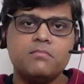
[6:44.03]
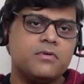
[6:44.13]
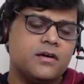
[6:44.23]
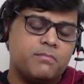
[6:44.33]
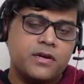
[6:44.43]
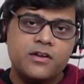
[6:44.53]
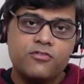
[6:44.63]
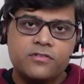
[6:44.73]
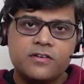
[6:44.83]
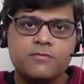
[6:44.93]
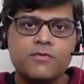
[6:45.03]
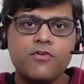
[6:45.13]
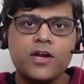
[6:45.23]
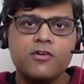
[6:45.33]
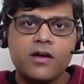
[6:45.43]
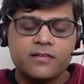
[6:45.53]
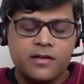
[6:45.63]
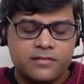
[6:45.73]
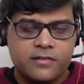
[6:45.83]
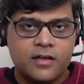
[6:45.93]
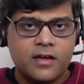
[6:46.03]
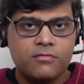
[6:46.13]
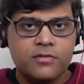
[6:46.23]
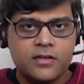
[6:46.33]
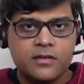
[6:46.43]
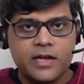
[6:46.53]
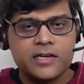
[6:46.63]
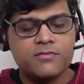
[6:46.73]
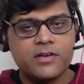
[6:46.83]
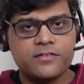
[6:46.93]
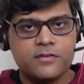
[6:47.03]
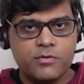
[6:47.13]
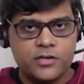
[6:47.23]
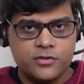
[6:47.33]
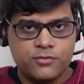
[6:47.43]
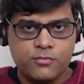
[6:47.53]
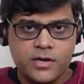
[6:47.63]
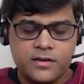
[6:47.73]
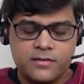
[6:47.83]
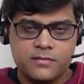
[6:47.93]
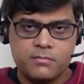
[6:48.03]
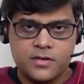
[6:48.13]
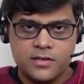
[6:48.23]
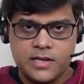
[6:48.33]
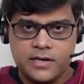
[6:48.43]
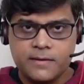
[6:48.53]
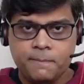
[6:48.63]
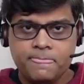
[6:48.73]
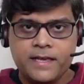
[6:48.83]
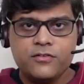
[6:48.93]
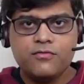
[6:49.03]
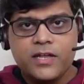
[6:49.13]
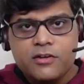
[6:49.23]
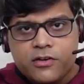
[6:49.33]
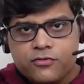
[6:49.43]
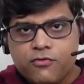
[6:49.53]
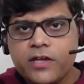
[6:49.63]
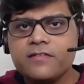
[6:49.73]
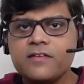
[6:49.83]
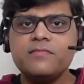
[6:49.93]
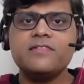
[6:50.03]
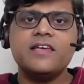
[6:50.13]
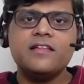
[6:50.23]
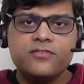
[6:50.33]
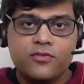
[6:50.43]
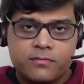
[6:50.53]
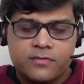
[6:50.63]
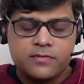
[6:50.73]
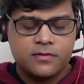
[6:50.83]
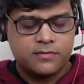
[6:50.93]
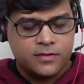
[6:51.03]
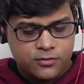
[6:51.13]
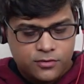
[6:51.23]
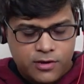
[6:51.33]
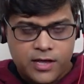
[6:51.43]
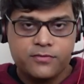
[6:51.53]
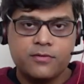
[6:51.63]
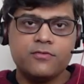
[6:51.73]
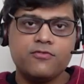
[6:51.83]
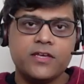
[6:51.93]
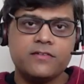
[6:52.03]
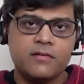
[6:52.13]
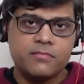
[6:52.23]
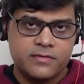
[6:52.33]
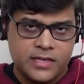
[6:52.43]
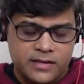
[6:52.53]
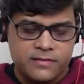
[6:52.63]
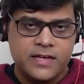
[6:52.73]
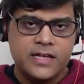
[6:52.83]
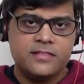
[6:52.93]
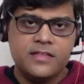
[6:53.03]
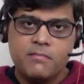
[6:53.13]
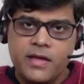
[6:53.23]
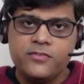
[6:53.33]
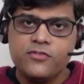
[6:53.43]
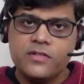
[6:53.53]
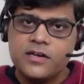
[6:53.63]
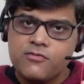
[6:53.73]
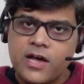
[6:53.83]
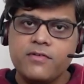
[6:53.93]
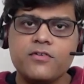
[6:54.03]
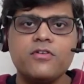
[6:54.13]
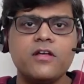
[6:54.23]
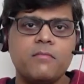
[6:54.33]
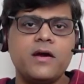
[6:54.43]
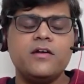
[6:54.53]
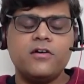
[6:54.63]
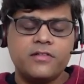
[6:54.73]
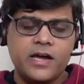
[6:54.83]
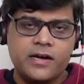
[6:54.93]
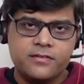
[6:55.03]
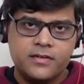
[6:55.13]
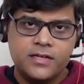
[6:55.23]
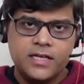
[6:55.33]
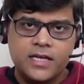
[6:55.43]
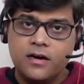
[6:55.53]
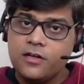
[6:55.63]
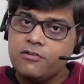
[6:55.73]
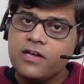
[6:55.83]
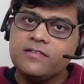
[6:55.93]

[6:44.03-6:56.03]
prerequisites before new asset accounting activation point of view, migration particularly. So when you are showing some skills, you have some skills, then make sure that you have a good command on that. Otherwise,